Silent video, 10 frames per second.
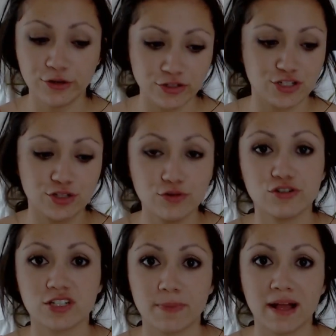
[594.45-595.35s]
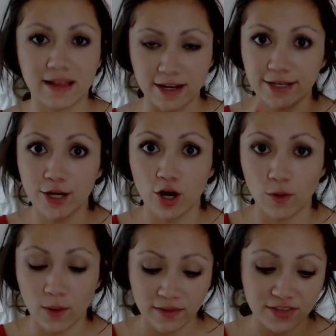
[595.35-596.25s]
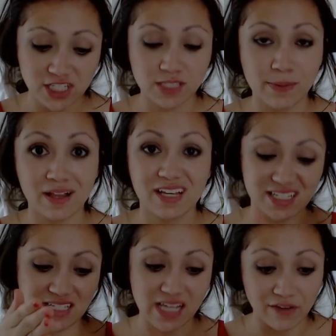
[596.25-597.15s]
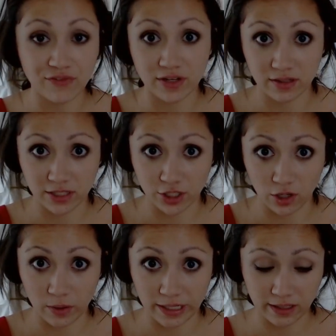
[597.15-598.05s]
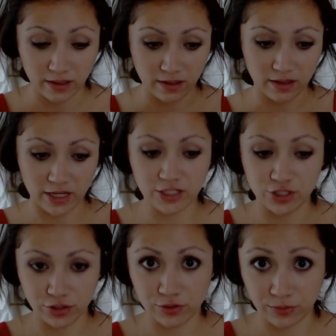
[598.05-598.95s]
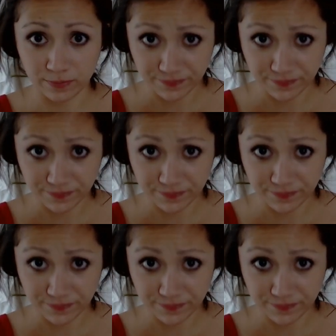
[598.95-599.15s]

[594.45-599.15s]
You can just use your spell and know this spell is definitely going into